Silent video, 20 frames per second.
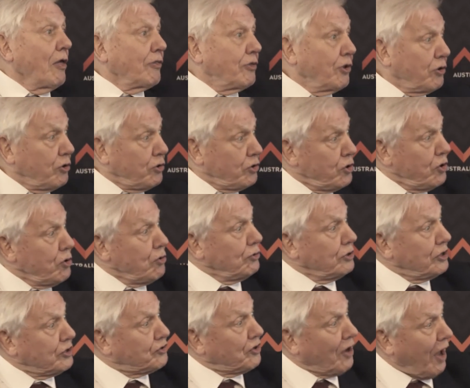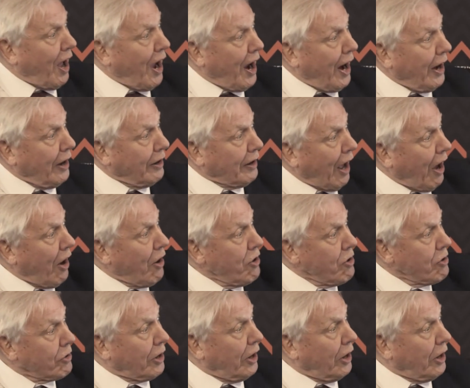that you decide how you're